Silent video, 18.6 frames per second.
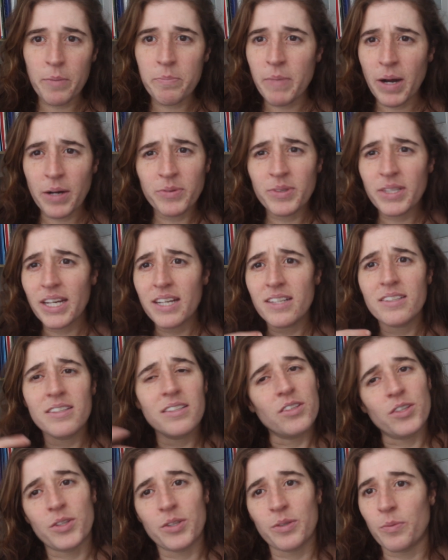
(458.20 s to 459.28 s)

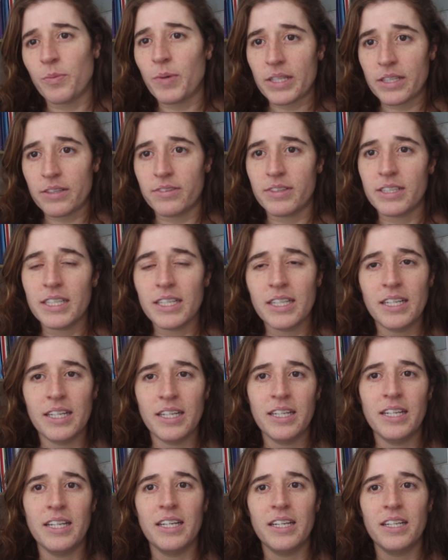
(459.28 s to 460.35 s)
mountains or whatever,
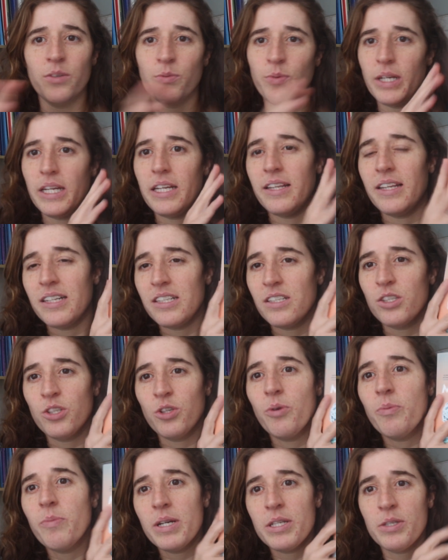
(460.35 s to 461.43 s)
there is
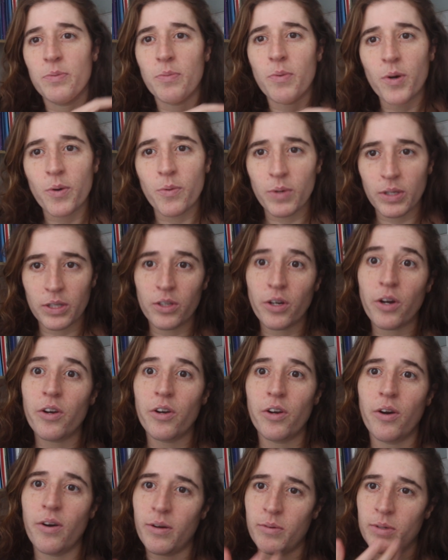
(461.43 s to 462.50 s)
so much more we
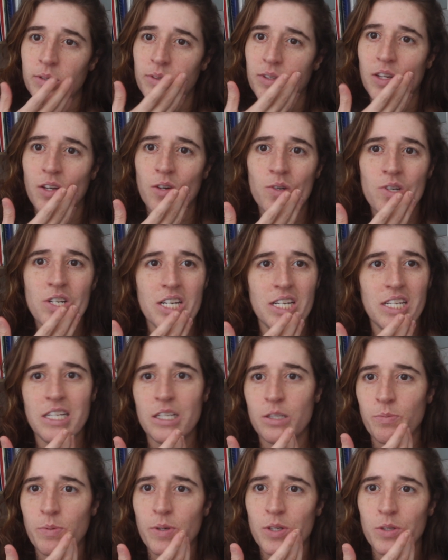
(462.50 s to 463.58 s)
don't know about the ocean,
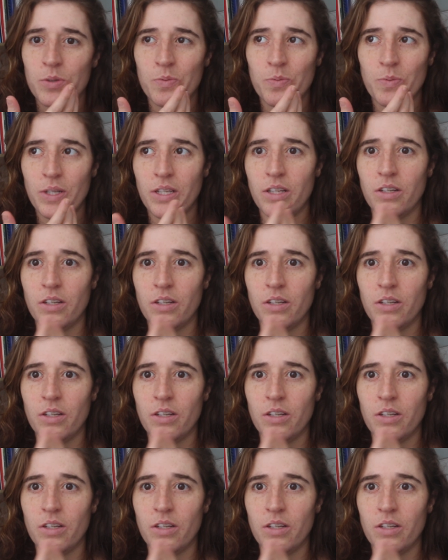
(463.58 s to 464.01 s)
just because